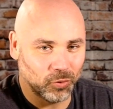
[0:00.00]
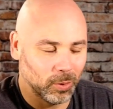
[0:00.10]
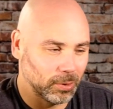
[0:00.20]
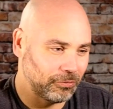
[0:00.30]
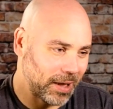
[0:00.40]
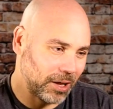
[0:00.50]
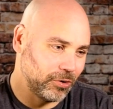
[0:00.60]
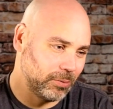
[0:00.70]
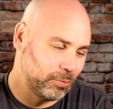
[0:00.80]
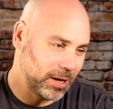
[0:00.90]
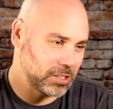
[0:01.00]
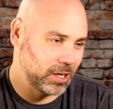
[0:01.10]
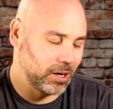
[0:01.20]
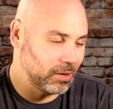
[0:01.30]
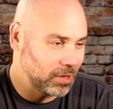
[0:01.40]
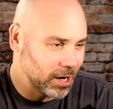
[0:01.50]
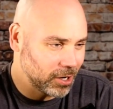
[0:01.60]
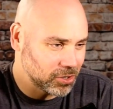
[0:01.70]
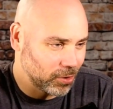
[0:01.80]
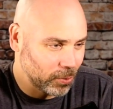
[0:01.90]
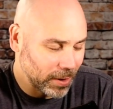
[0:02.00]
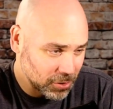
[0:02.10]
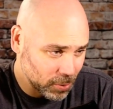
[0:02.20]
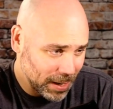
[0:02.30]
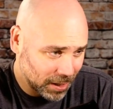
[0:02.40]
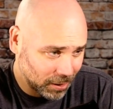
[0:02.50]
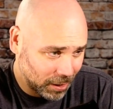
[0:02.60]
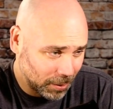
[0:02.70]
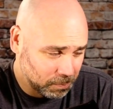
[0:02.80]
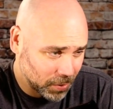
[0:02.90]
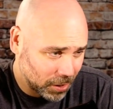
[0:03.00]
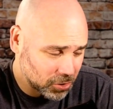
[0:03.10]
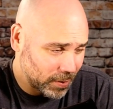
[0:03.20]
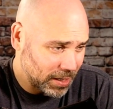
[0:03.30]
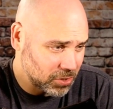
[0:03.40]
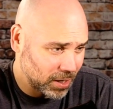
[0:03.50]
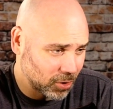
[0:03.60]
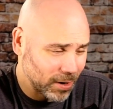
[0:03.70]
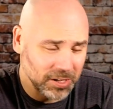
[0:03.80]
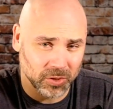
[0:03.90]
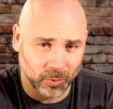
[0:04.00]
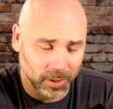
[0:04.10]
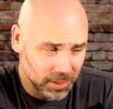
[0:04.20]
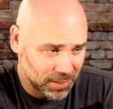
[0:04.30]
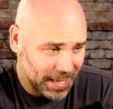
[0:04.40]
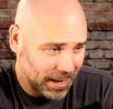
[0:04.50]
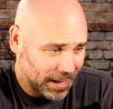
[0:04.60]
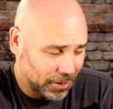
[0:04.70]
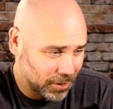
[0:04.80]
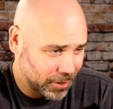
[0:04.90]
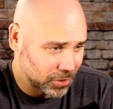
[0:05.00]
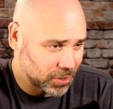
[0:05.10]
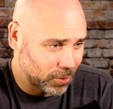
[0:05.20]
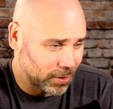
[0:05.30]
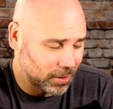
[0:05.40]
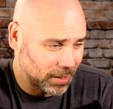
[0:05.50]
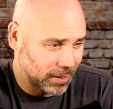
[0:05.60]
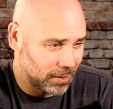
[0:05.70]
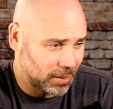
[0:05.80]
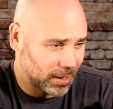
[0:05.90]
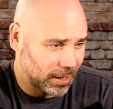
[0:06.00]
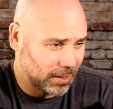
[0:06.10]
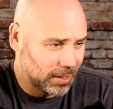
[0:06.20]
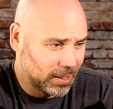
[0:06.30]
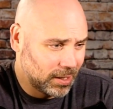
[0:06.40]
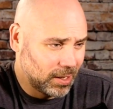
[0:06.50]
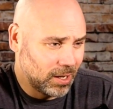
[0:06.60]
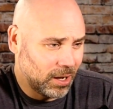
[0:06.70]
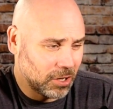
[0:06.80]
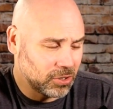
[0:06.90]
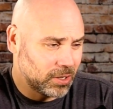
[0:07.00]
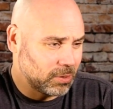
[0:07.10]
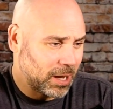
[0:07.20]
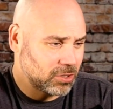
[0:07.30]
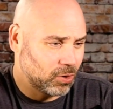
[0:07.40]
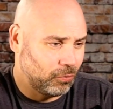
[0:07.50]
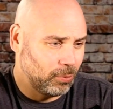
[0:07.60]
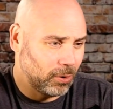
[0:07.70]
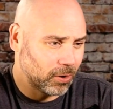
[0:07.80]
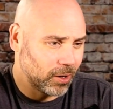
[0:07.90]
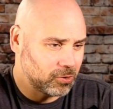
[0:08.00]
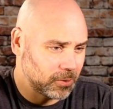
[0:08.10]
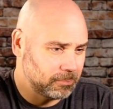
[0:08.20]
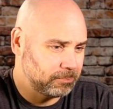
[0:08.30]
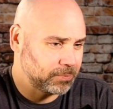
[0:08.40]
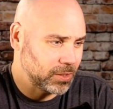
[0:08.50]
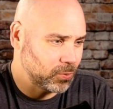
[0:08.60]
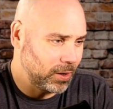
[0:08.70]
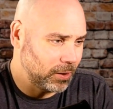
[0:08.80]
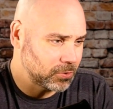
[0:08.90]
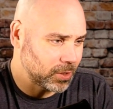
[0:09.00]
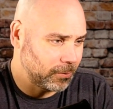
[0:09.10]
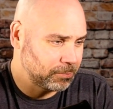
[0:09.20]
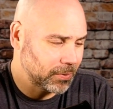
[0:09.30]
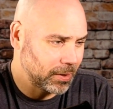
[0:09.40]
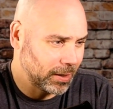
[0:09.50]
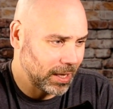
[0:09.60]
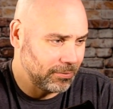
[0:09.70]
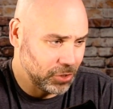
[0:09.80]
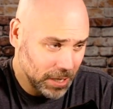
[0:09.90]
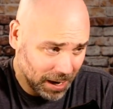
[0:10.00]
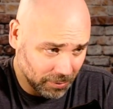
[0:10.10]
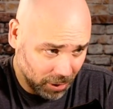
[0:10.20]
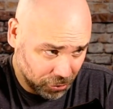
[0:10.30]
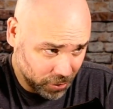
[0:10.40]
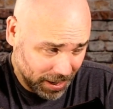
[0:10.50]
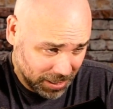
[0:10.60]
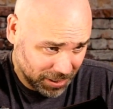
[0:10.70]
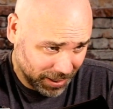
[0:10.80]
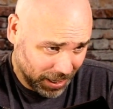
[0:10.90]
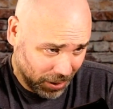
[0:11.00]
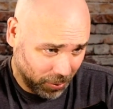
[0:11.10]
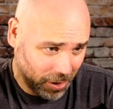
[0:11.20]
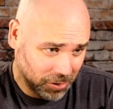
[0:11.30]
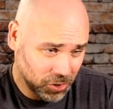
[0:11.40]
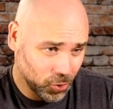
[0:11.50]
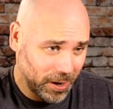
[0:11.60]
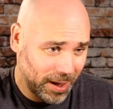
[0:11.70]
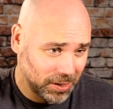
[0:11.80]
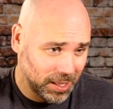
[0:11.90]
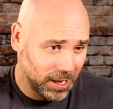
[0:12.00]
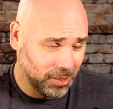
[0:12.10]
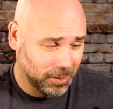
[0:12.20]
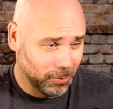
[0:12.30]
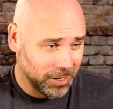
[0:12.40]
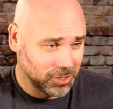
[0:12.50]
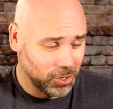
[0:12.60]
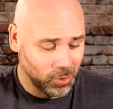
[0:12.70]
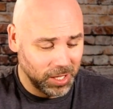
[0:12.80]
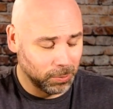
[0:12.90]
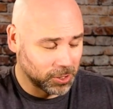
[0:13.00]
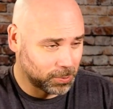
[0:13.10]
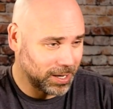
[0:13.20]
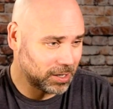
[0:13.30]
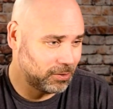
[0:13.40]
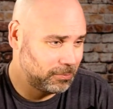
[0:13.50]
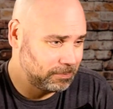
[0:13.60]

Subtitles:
former founder and president of the Arizona Razorback Club. Also has Grayson Real Estate out in Arizona, and also does some high school football coaching as well. So kind of a jack of all trades. We always enjoy having Keith. He brings a unique perspective,